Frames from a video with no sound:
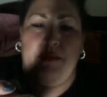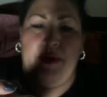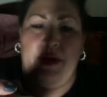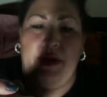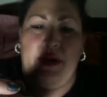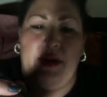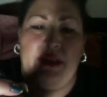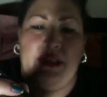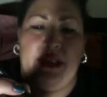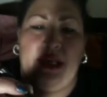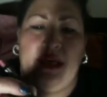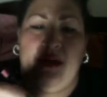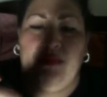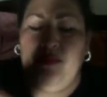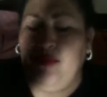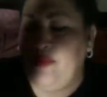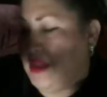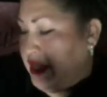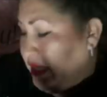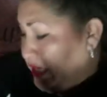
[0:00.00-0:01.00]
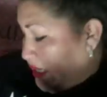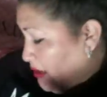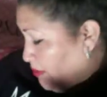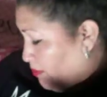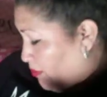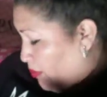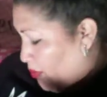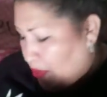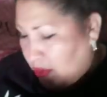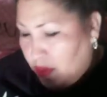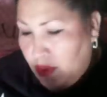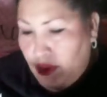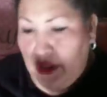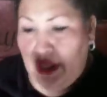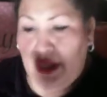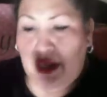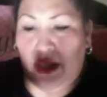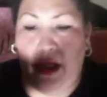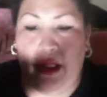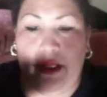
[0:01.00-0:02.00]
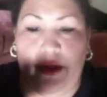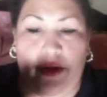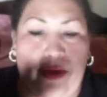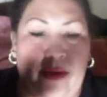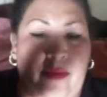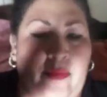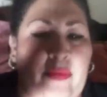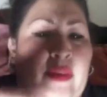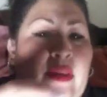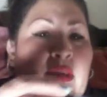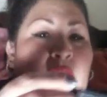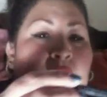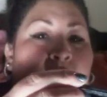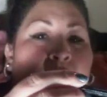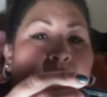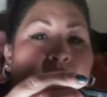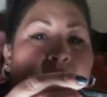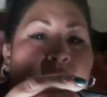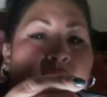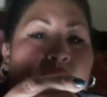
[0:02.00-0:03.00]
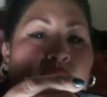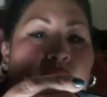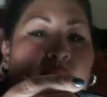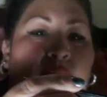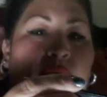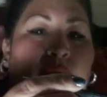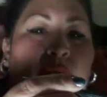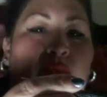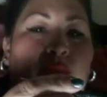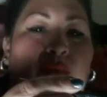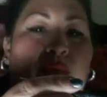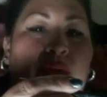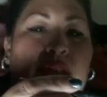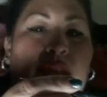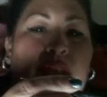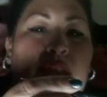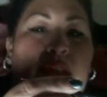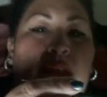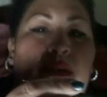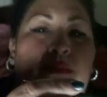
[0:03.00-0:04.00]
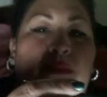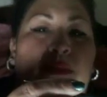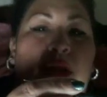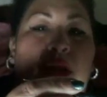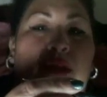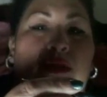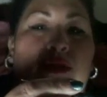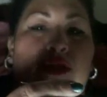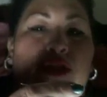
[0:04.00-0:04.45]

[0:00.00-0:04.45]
but it's like a pinky pearly color. This one was a lip color